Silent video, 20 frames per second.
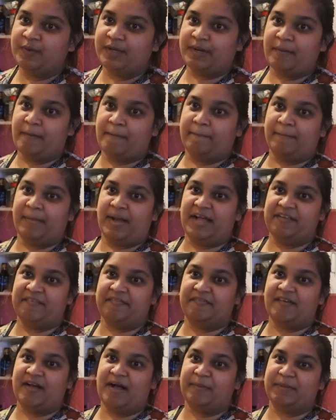with my
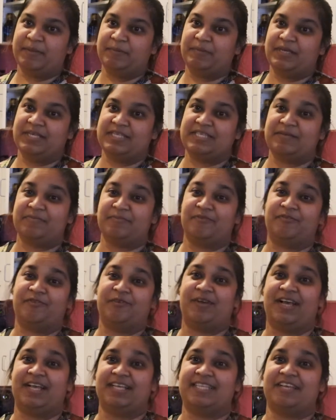family because some of
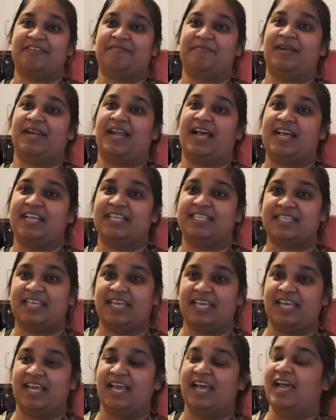you guys have been
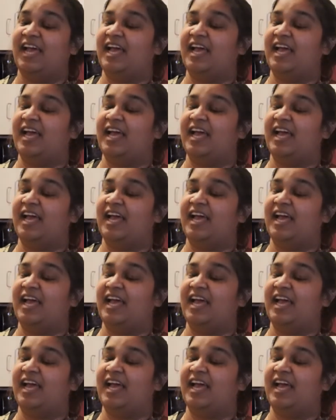asking